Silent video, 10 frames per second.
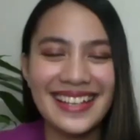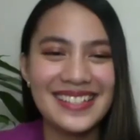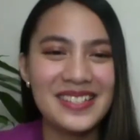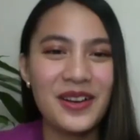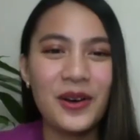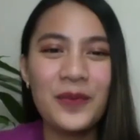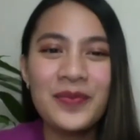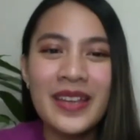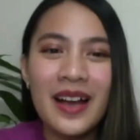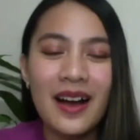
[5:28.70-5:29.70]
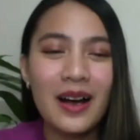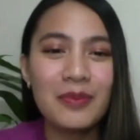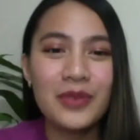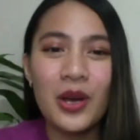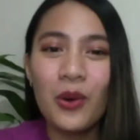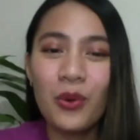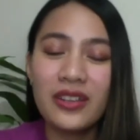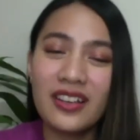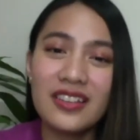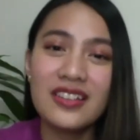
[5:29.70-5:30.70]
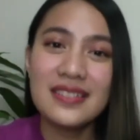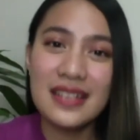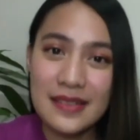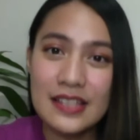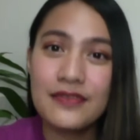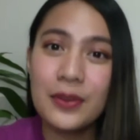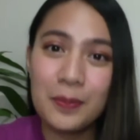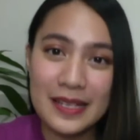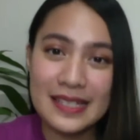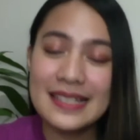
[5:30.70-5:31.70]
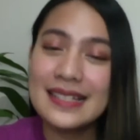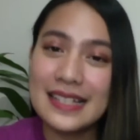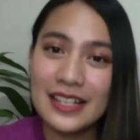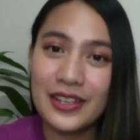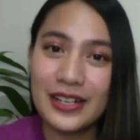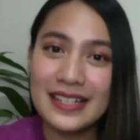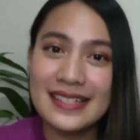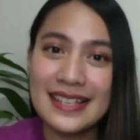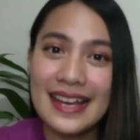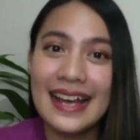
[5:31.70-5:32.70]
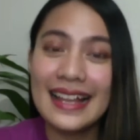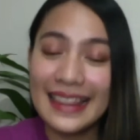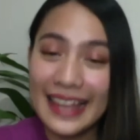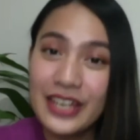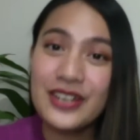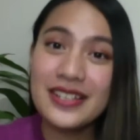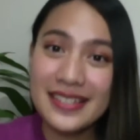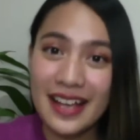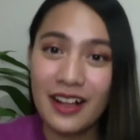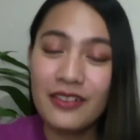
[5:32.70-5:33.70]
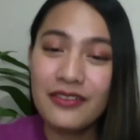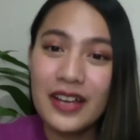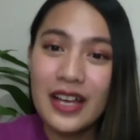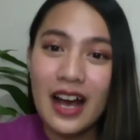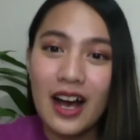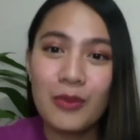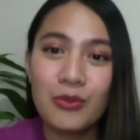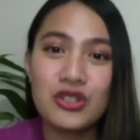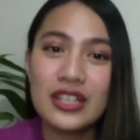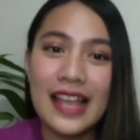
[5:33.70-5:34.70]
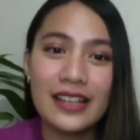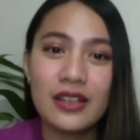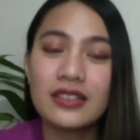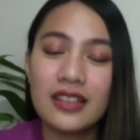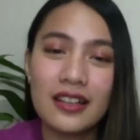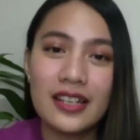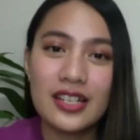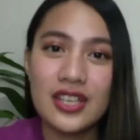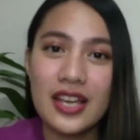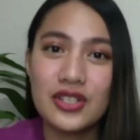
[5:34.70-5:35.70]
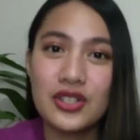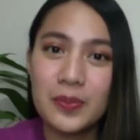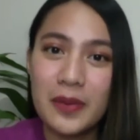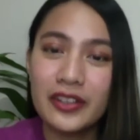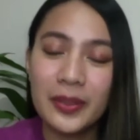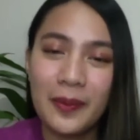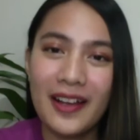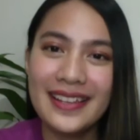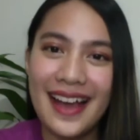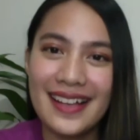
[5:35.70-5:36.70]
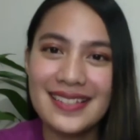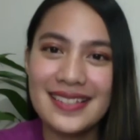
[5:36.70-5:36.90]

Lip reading: So, what other successful business leaders like yourself would you like to acknowledge and should be on the podcast?